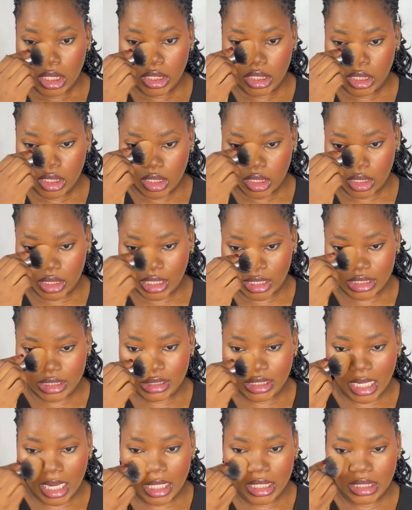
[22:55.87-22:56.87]
the other
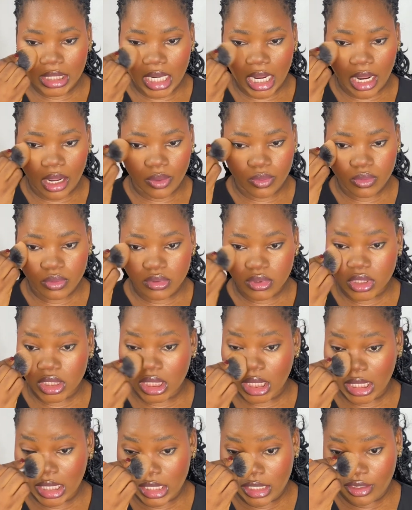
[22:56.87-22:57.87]
side I would
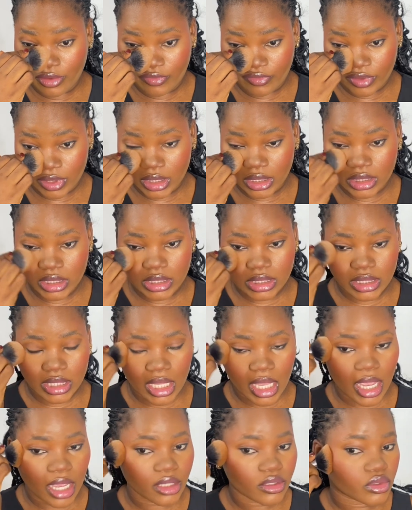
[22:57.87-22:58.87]
leave it
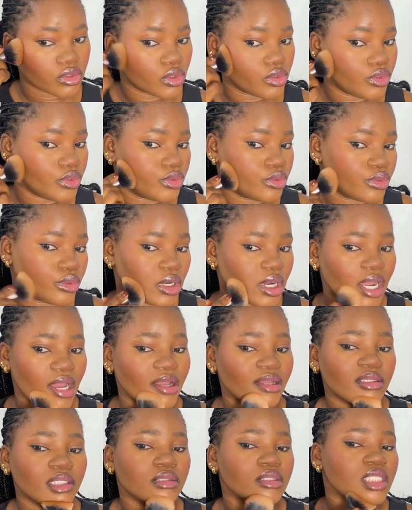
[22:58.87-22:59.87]
so you
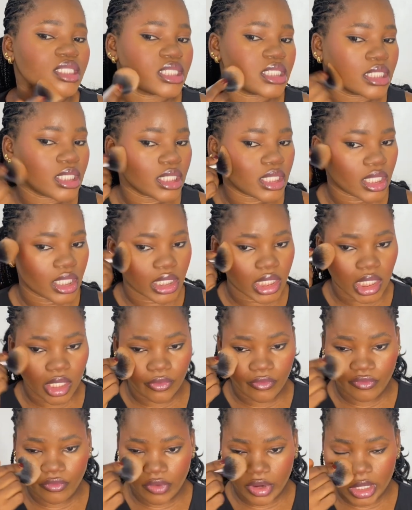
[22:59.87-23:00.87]
can see the
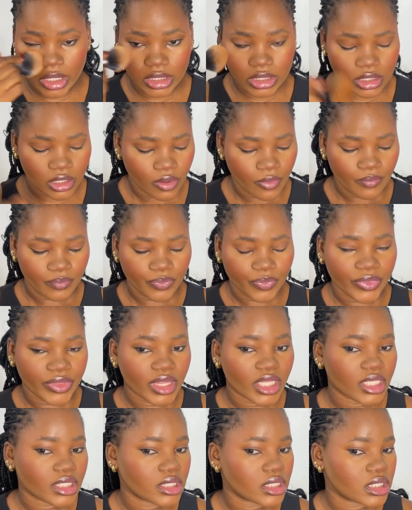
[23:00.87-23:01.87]
difference.
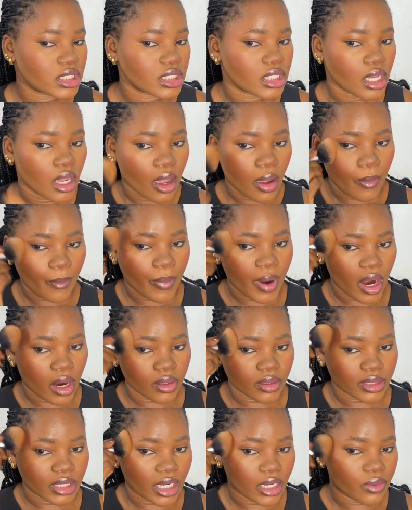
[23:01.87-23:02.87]
This
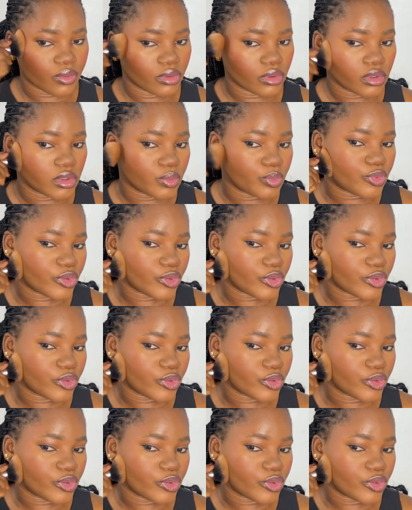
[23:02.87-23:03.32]
powder would